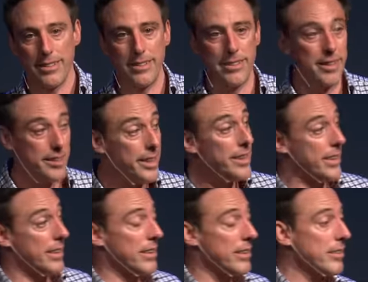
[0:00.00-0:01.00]
the
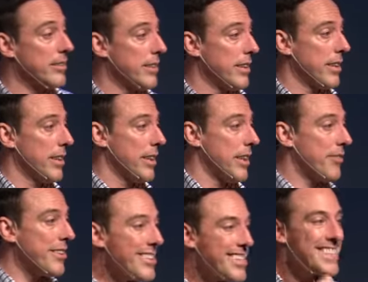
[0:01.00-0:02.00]
thinking is, if
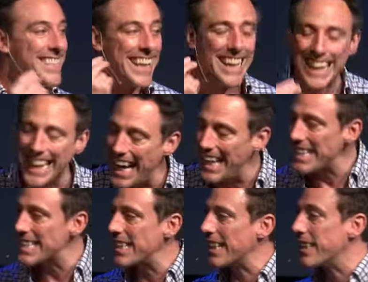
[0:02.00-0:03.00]
this is the
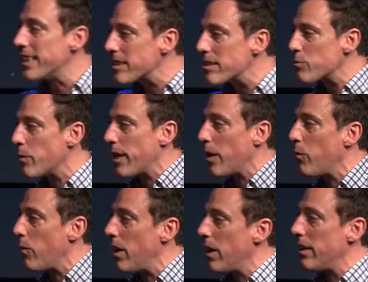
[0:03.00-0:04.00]
last thing, this is what I
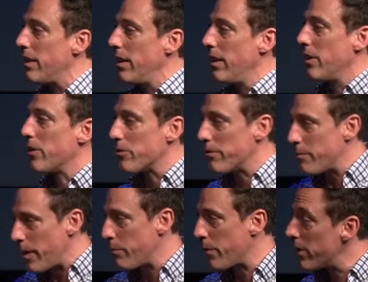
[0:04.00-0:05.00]
want her to
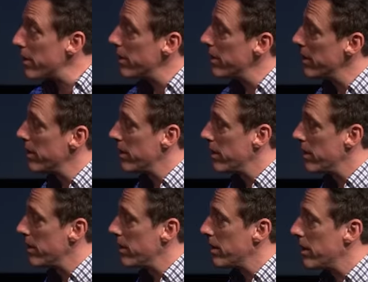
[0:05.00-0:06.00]
remember.
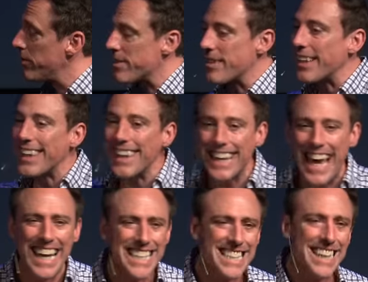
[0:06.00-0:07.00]
If it's the
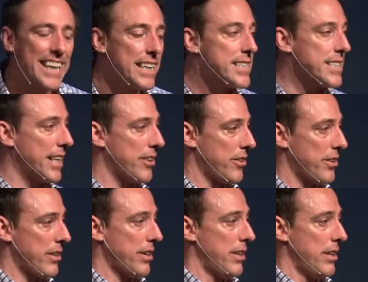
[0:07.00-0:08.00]
last thing I say to
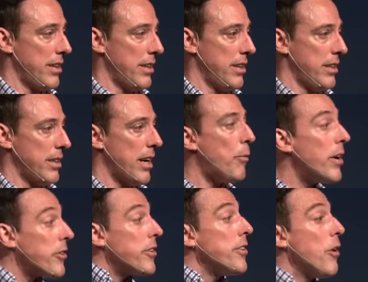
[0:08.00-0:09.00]
her, I want
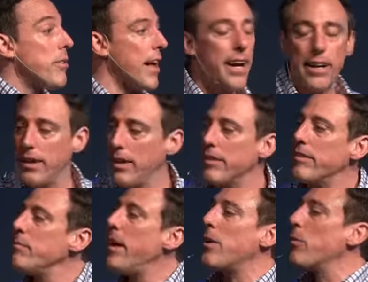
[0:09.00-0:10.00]
her to know that. It
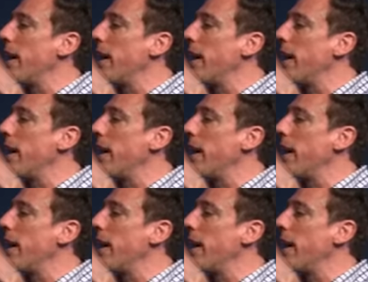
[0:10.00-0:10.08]
doesn't matter what